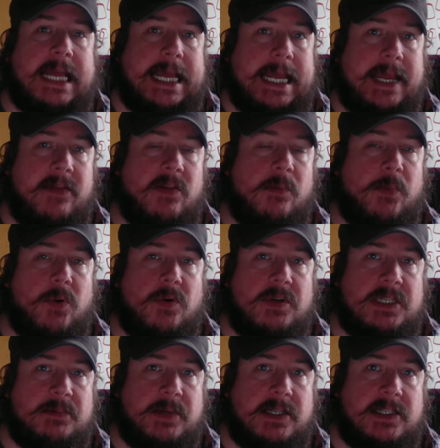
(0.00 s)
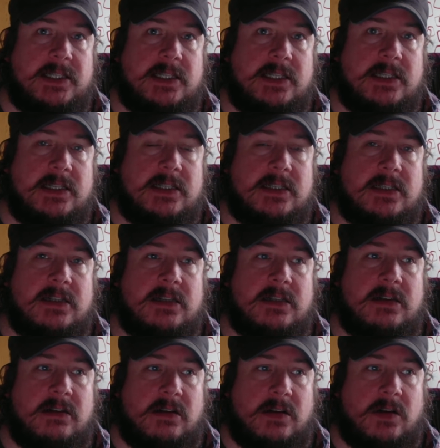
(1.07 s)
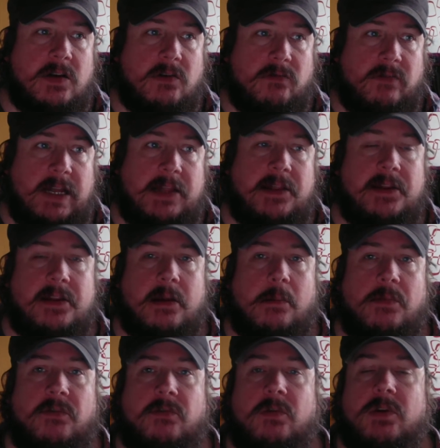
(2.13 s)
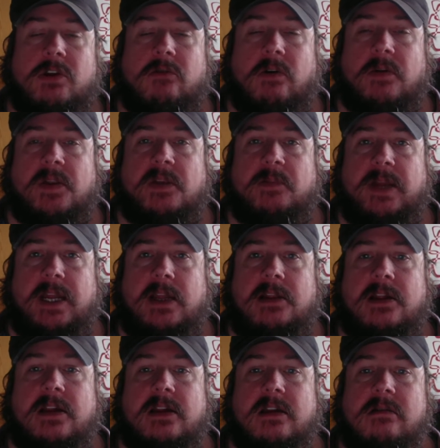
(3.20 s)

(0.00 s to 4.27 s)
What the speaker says: hit the pause button, read the psalm through at your own speed,